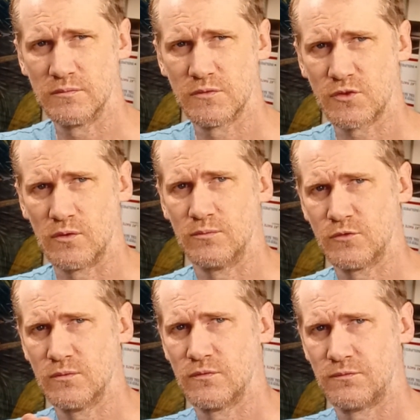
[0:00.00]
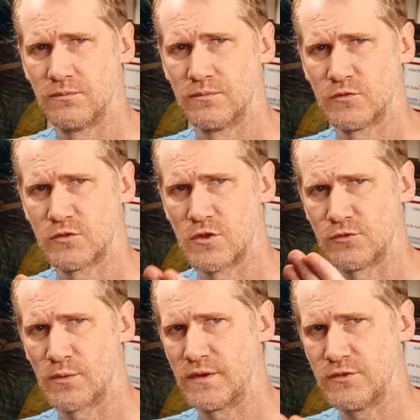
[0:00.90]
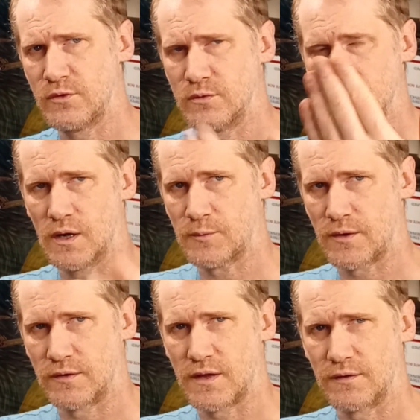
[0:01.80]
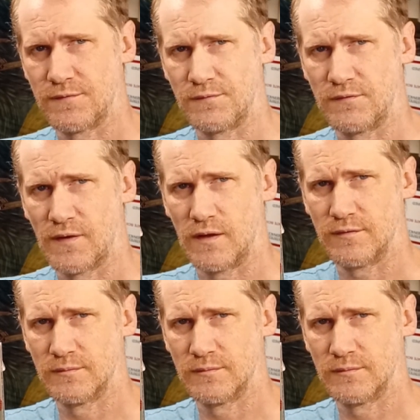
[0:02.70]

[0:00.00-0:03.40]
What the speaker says: So the 22, I rounded down to 55.